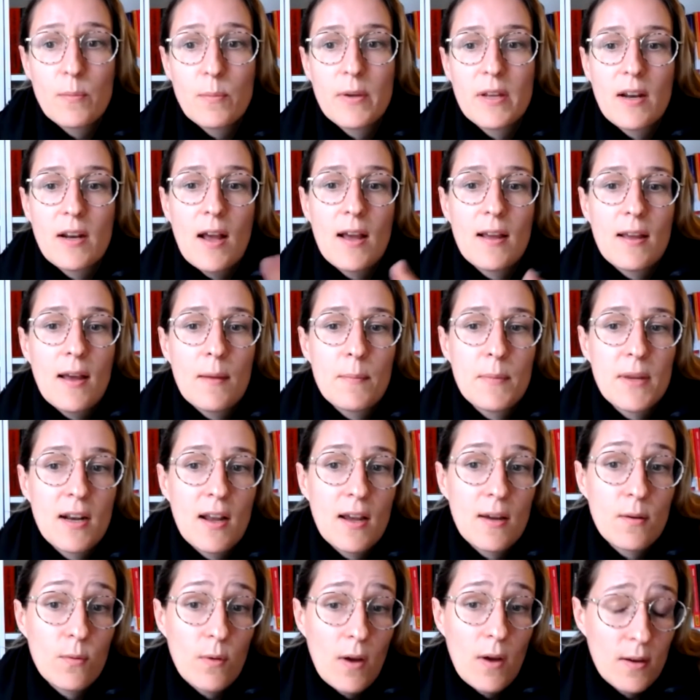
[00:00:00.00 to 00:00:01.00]
But I mean,
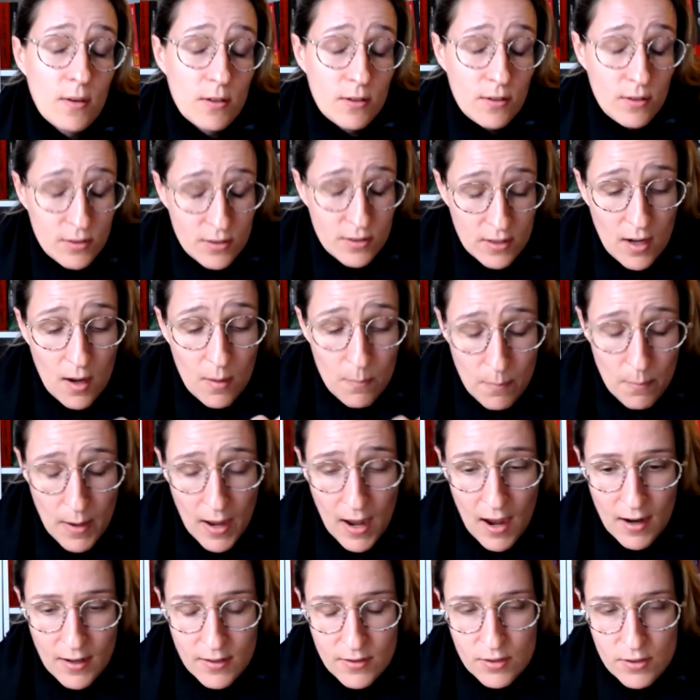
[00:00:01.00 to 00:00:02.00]
to come
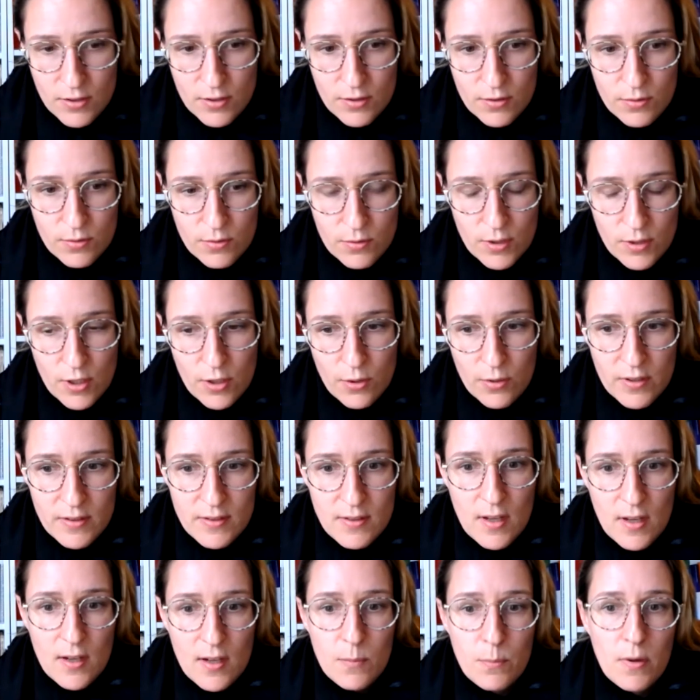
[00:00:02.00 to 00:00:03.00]
back to, you know, the
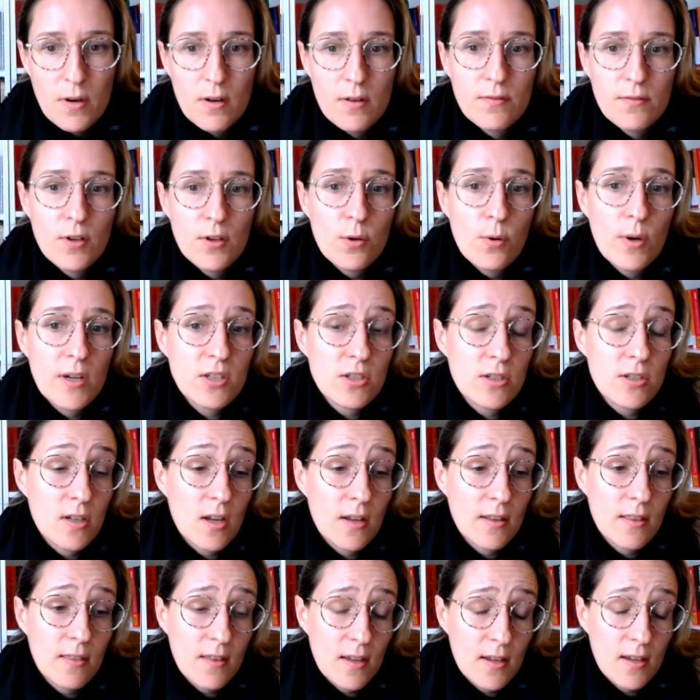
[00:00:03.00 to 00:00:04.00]
second part of your question, I
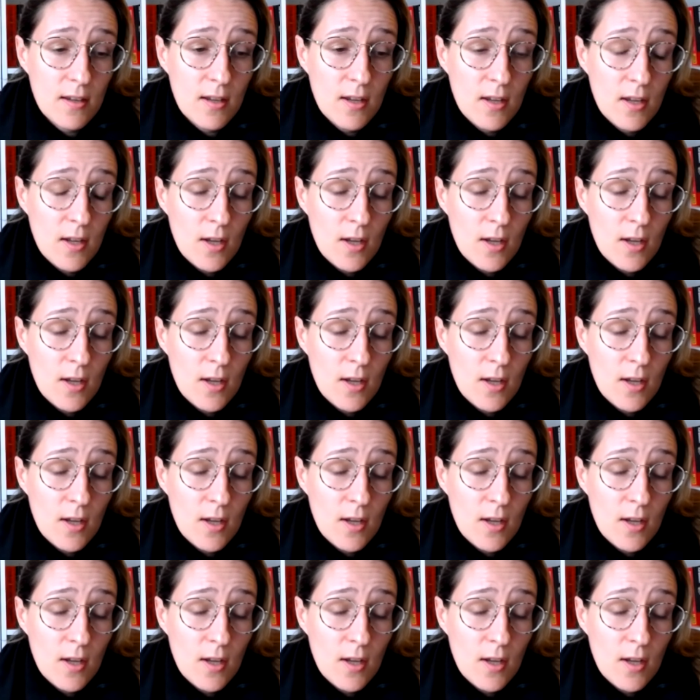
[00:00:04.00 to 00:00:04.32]
think,